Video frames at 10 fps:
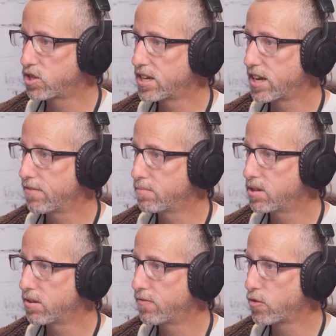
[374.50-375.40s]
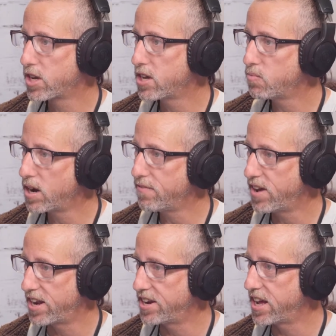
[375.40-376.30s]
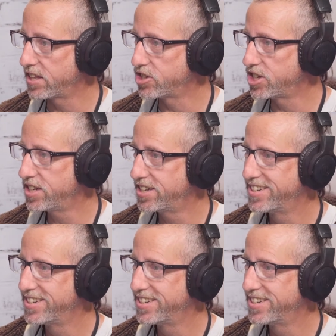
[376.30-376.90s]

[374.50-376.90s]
I give them the freaky white van analogy,